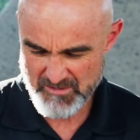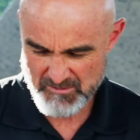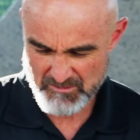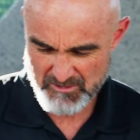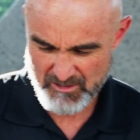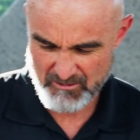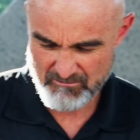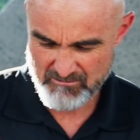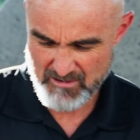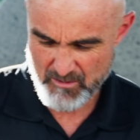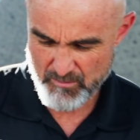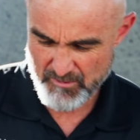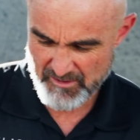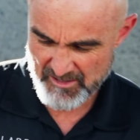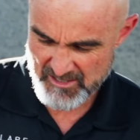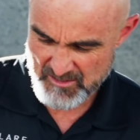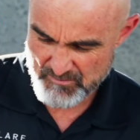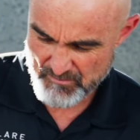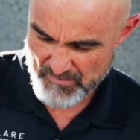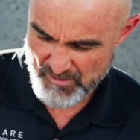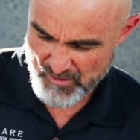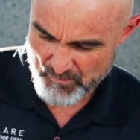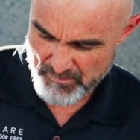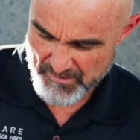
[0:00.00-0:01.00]
I'm just going to grab one of these
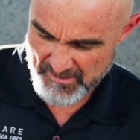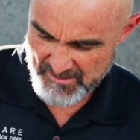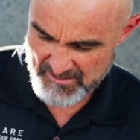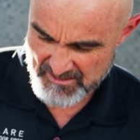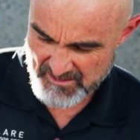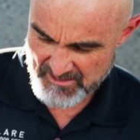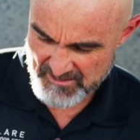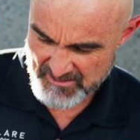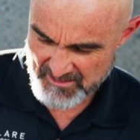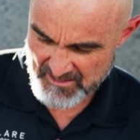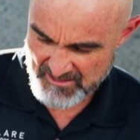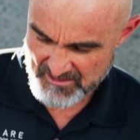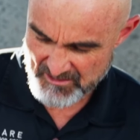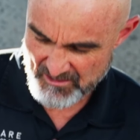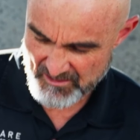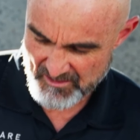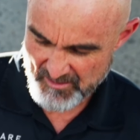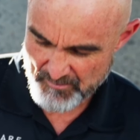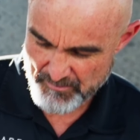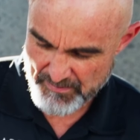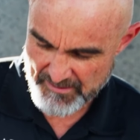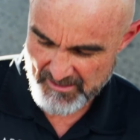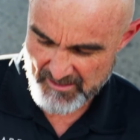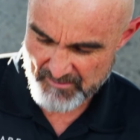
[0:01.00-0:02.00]
middle pieces that's got the
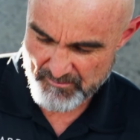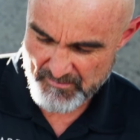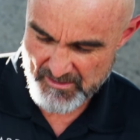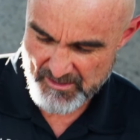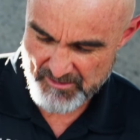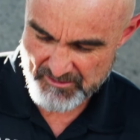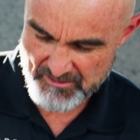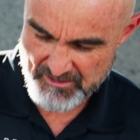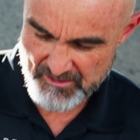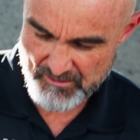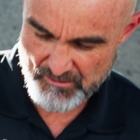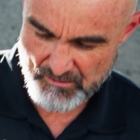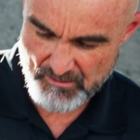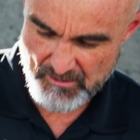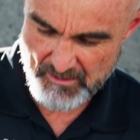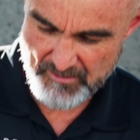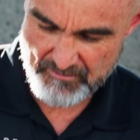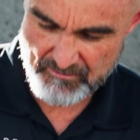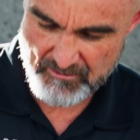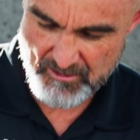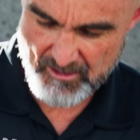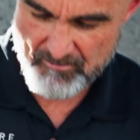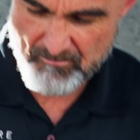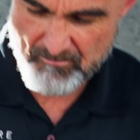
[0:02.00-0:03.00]
butter melted all over it.